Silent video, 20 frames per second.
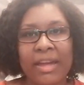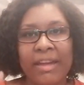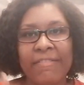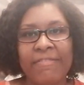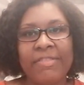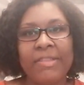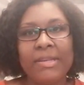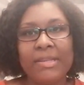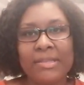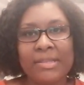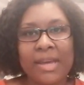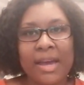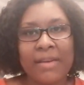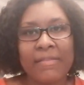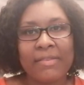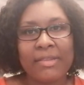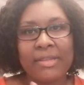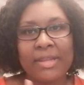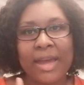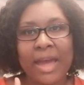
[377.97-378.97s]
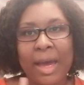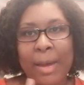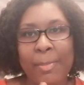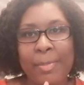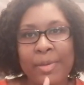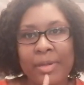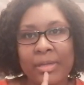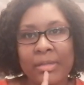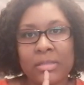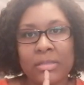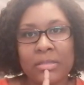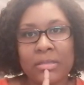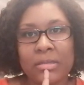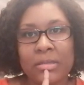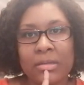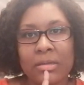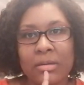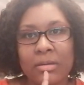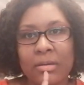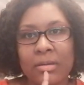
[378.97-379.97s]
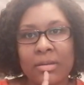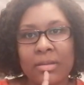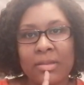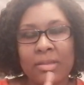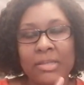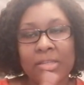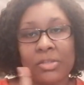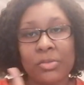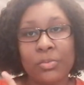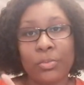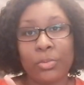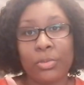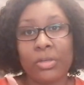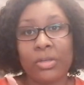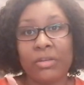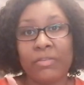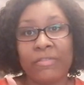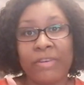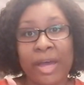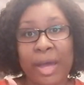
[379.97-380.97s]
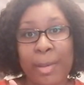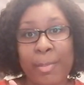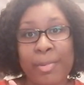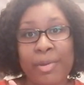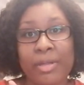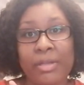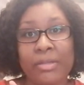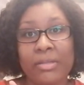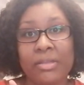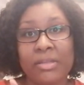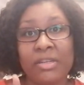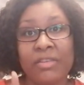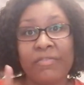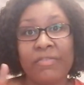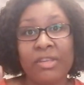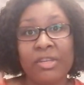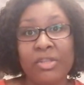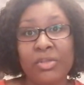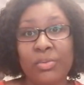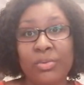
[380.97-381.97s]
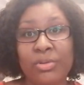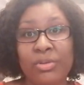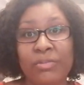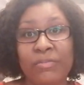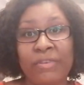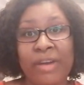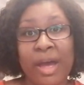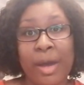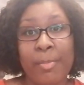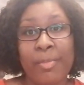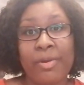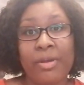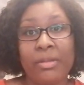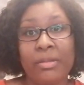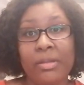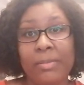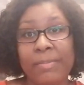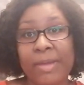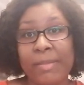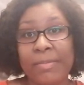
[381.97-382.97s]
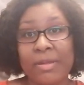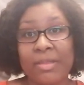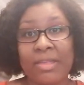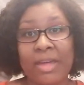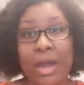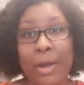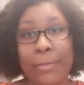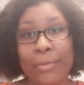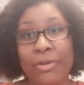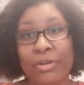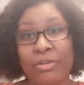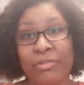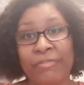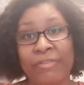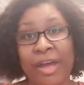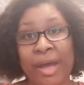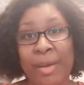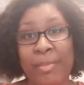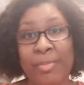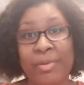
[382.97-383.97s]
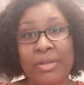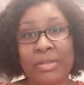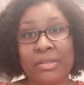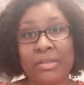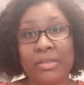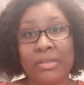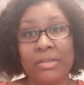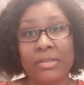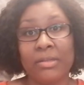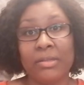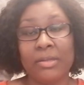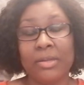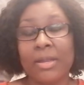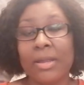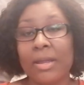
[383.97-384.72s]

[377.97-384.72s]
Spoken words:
if this hadn't happened, this wouldn't have happened, and if this wouldn't have happened, then maybe that wouldn't have happened, and